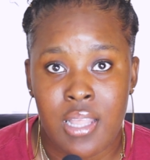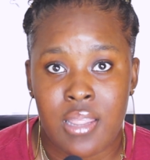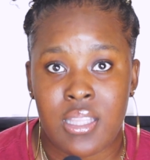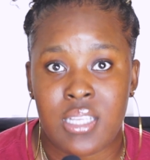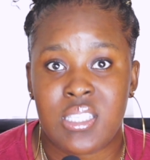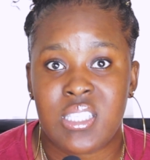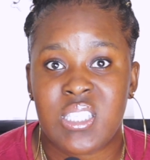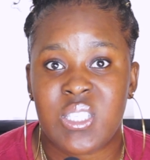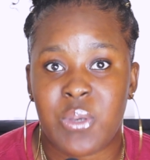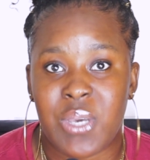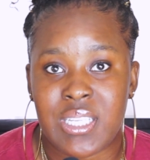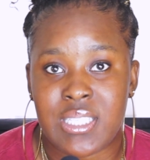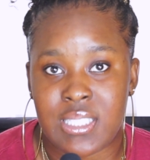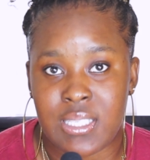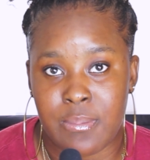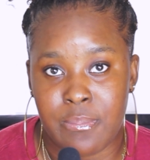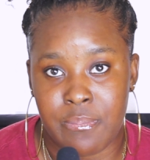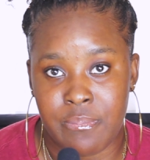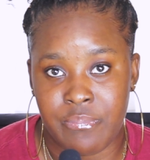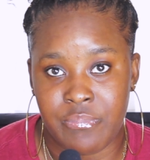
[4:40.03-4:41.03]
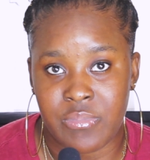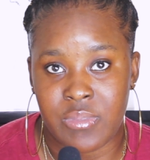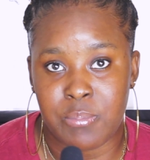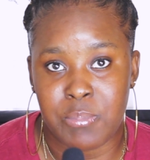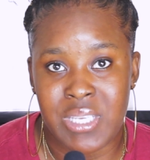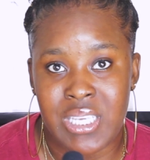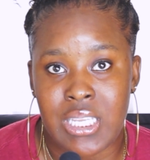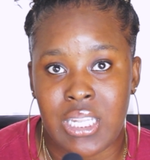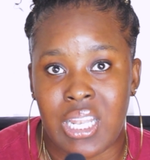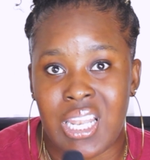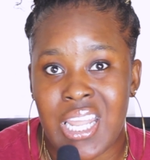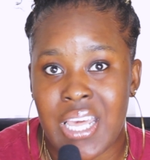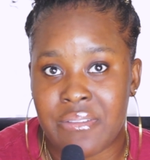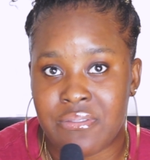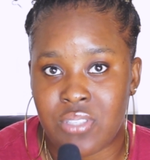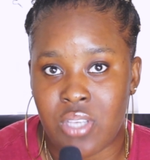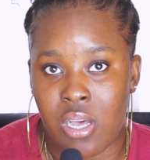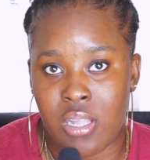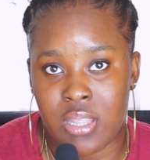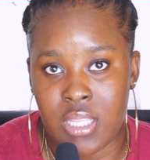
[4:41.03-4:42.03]
the sweat being
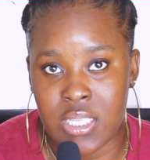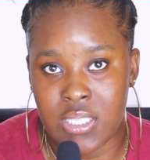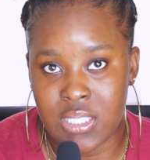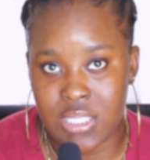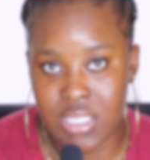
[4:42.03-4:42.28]
left on the